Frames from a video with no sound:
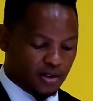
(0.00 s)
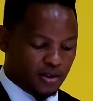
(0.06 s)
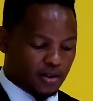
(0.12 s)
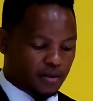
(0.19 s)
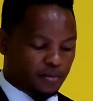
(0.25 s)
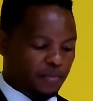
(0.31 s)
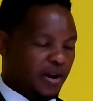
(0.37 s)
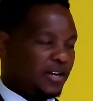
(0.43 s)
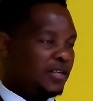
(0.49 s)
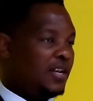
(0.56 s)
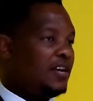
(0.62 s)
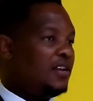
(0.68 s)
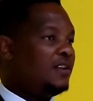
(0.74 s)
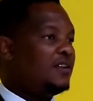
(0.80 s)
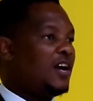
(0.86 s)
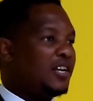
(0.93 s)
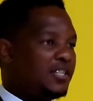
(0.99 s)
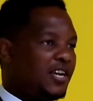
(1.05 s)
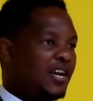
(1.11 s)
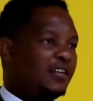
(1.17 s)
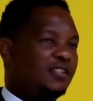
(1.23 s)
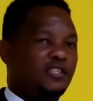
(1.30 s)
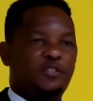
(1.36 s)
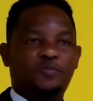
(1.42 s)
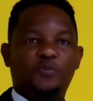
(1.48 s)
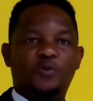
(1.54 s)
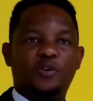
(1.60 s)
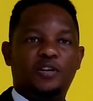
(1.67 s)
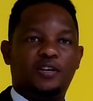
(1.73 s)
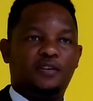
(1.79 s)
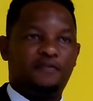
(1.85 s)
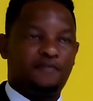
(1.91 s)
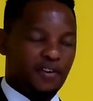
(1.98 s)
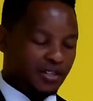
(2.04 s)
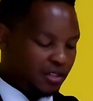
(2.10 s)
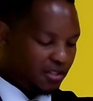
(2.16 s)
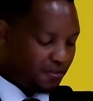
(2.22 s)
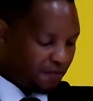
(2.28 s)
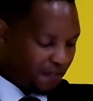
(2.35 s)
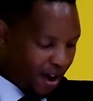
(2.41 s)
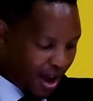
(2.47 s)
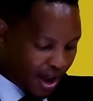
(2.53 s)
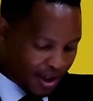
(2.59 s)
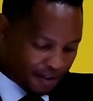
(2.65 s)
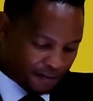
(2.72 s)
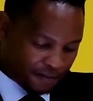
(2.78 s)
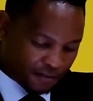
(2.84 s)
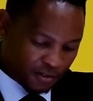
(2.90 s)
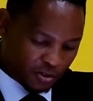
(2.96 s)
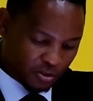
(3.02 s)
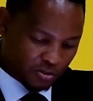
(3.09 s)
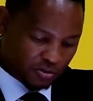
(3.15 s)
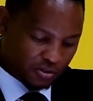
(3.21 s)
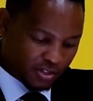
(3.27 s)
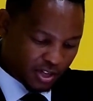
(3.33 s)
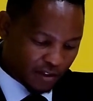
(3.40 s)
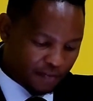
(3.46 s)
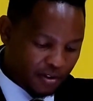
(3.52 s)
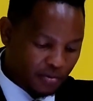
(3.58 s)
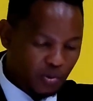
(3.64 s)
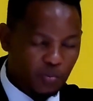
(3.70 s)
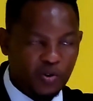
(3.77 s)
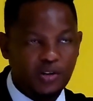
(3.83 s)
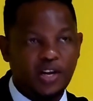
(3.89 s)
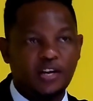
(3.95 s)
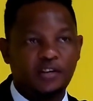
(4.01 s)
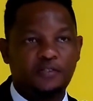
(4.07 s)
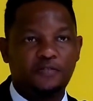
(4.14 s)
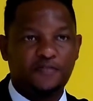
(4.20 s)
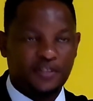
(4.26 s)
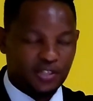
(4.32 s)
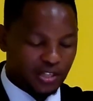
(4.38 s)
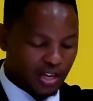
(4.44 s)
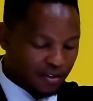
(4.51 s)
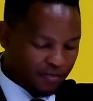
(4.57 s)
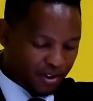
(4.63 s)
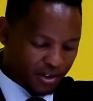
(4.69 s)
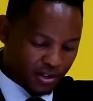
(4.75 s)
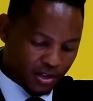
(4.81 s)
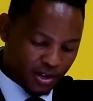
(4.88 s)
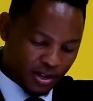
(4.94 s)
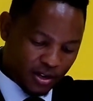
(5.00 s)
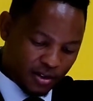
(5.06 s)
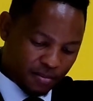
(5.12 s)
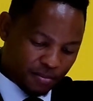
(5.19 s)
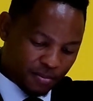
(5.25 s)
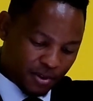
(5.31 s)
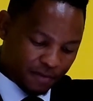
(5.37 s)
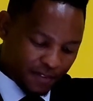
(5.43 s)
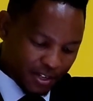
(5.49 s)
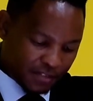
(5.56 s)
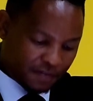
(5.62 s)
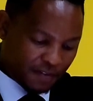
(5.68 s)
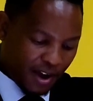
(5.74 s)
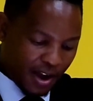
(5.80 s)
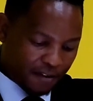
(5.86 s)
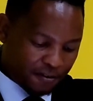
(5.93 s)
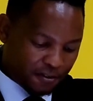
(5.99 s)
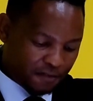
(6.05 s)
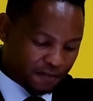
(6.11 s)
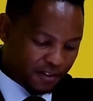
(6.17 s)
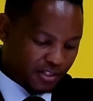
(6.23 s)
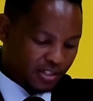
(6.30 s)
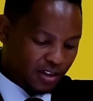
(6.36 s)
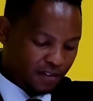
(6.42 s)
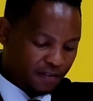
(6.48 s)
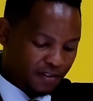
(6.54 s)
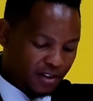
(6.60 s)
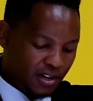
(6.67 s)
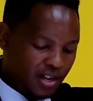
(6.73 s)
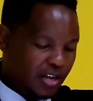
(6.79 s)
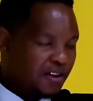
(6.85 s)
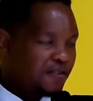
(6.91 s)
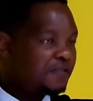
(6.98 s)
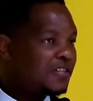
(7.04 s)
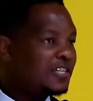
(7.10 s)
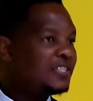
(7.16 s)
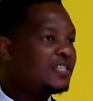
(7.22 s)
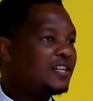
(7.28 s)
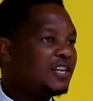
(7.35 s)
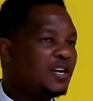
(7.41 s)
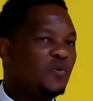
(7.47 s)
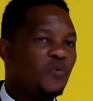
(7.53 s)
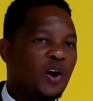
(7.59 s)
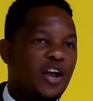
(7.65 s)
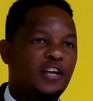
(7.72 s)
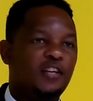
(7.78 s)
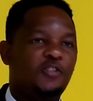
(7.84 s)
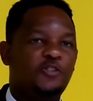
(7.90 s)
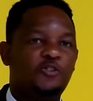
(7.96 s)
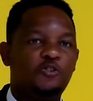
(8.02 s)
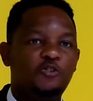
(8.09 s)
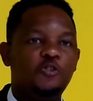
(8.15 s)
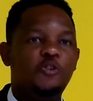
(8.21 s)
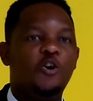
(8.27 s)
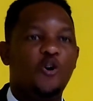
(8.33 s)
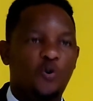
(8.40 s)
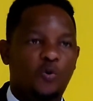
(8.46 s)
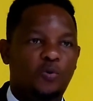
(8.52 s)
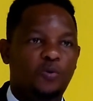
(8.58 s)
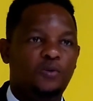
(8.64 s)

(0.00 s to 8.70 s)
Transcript: But in our text this morning, verses 5 to 7, we won't get to verse 7, but verse 5 to verse 7, he gives us three ways to know